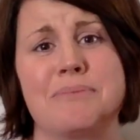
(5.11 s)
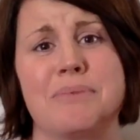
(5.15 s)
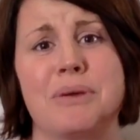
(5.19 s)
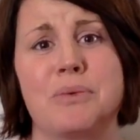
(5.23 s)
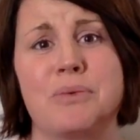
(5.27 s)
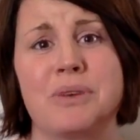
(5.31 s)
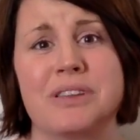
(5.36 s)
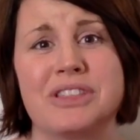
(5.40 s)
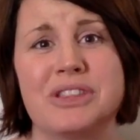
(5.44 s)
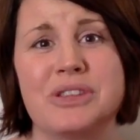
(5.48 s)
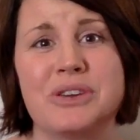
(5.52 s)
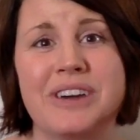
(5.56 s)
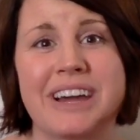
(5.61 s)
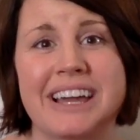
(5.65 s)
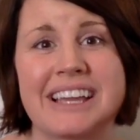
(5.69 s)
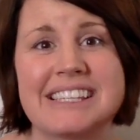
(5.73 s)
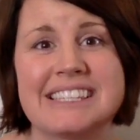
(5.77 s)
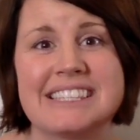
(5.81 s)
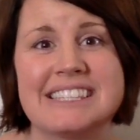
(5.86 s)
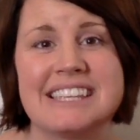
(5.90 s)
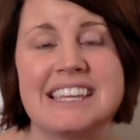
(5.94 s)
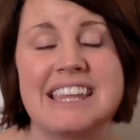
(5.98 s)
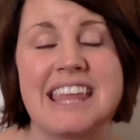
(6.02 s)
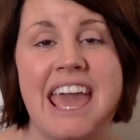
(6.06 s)
to be with you
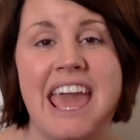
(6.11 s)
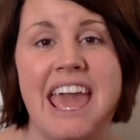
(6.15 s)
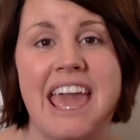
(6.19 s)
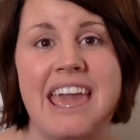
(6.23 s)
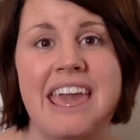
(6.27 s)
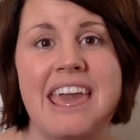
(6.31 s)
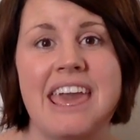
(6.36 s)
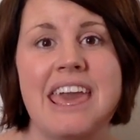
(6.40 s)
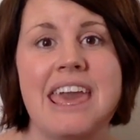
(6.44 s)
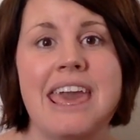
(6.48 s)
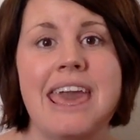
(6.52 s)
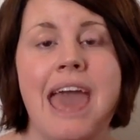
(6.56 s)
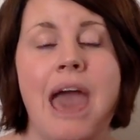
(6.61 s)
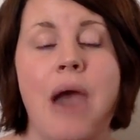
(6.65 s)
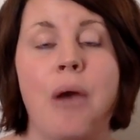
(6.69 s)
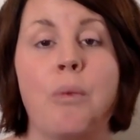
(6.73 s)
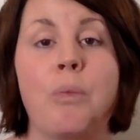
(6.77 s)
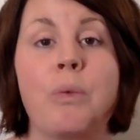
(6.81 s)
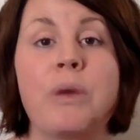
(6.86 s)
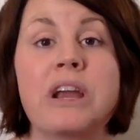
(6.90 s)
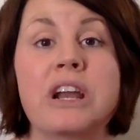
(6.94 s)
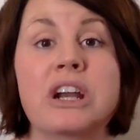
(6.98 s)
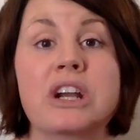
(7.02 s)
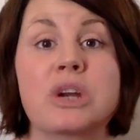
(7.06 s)
guys today,
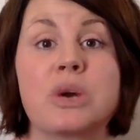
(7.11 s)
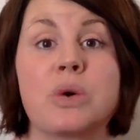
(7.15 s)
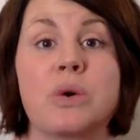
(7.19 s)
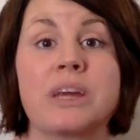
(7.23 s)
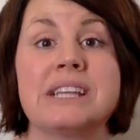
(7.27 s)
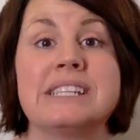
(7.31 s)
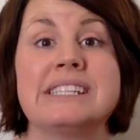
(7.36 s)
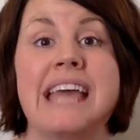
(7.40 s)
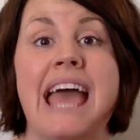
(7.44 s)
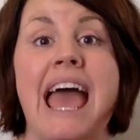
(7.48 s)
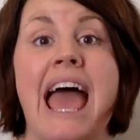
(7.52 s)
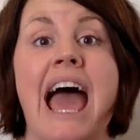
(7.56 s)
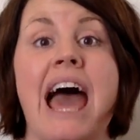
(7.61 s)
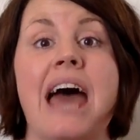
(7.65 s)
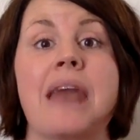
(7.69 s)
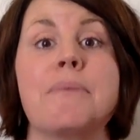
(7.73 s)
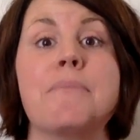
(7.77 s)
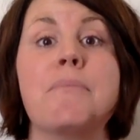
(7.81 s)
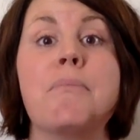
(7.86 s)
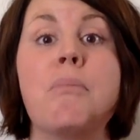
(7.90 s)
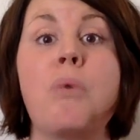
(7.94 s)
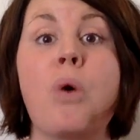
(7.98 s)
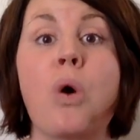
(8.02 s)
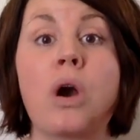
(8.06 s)
and we are going to add
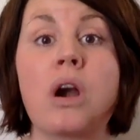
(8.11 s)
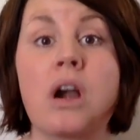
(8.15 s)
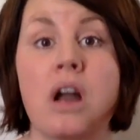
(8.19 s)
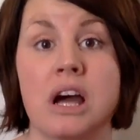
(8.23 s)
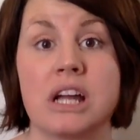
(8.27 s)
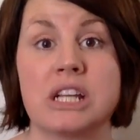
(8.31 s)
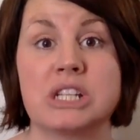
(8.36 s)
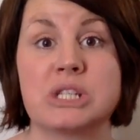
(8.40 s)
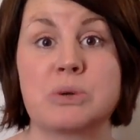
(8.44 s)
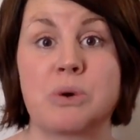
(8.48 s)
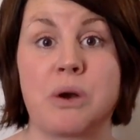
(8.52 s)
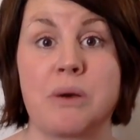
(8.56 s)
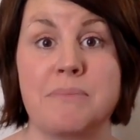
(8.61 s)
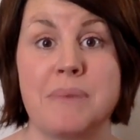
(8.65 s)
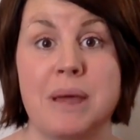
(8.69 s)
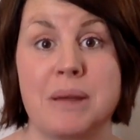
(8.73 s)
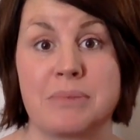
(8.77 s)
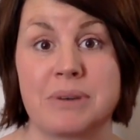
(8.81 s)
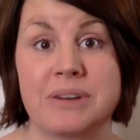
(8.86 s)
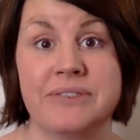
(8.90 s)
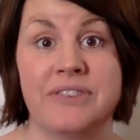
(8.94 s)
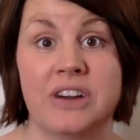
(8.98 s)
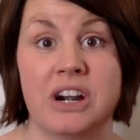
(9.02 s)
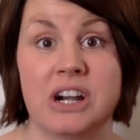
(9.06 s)
more on to our
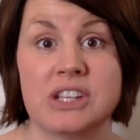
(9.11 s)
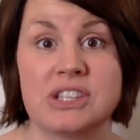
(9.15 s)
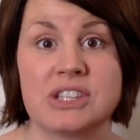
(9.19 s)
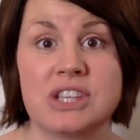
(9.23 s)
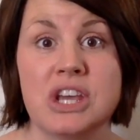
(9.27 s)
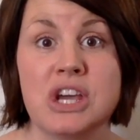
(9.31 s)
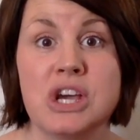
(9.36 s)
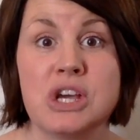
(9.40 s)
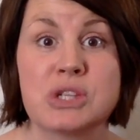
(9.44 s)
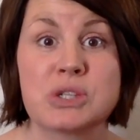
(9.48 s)
memory verse.